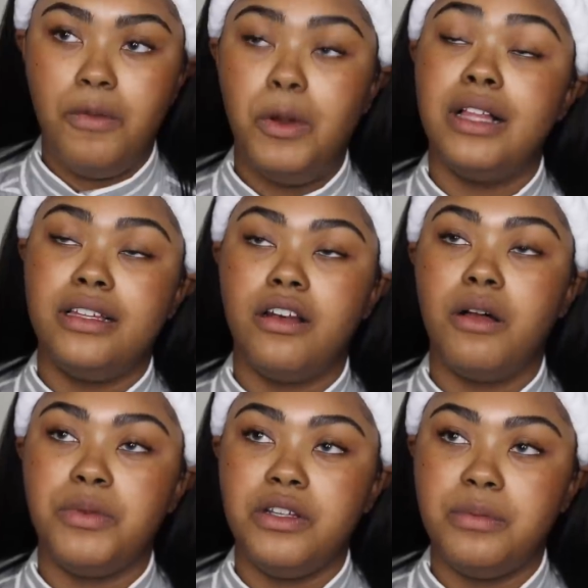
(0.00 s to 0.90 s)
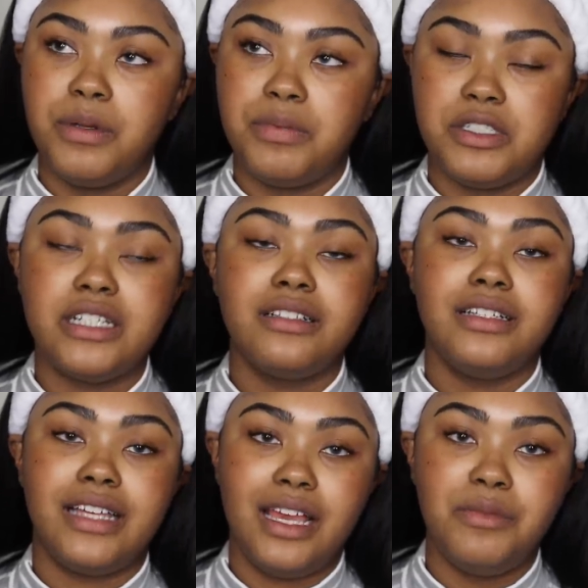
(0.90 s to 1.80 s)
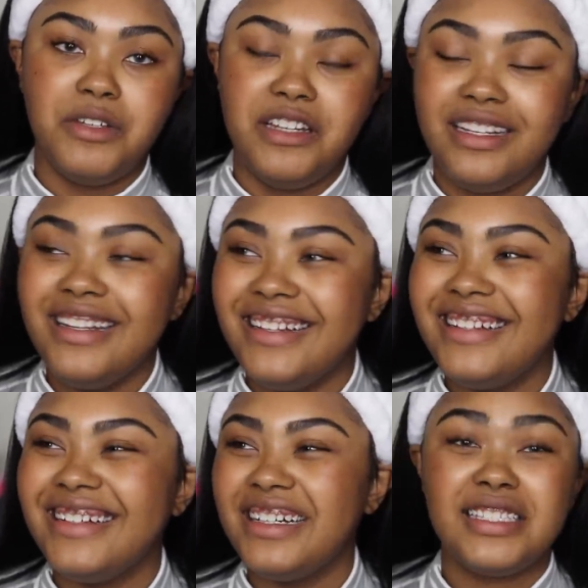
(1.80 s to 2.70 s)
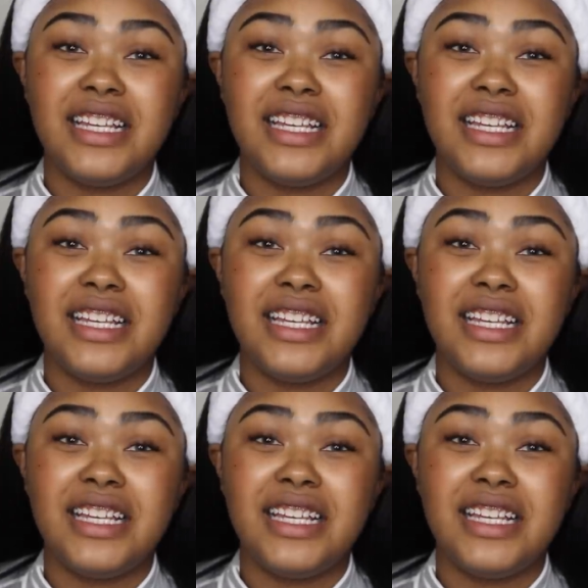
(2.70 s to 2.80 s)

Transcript: Well, in all beauty, but particularly KBeauty,